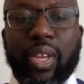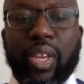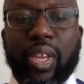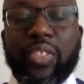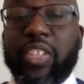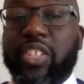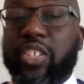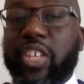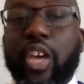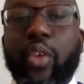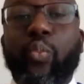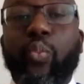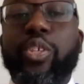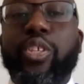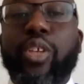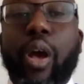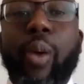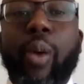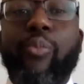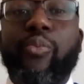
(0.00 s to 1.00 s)
The son
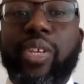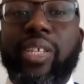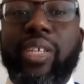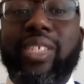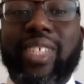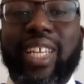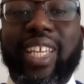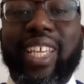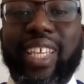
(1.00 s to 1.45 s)
was obviously